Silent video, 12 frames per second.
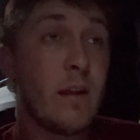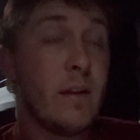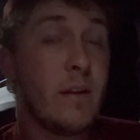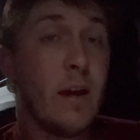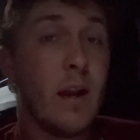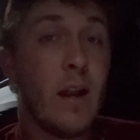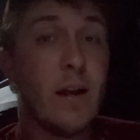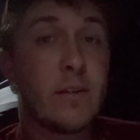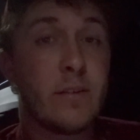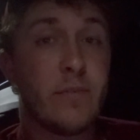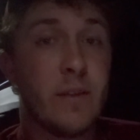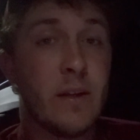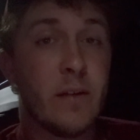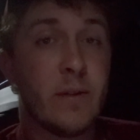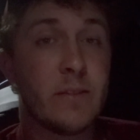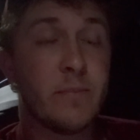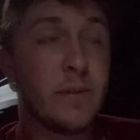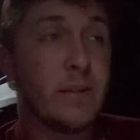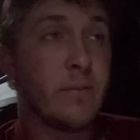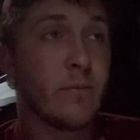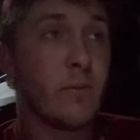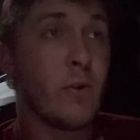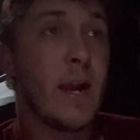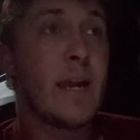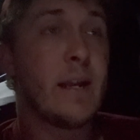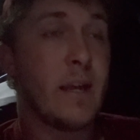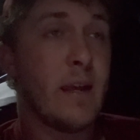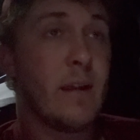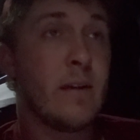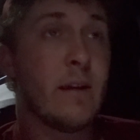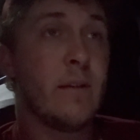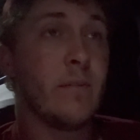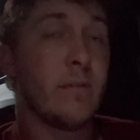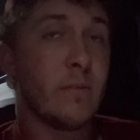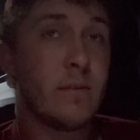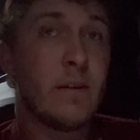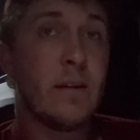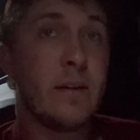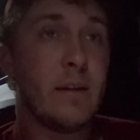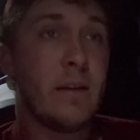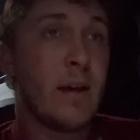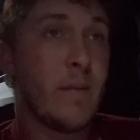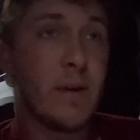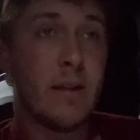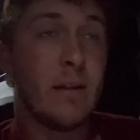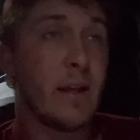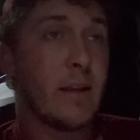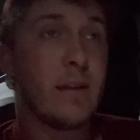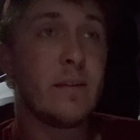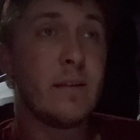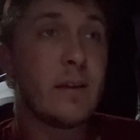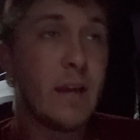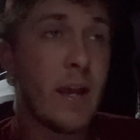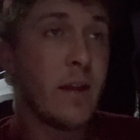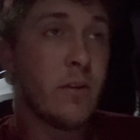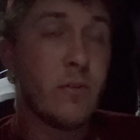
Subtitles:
not a lot to film. It's been rainy, and I mean, like, can't do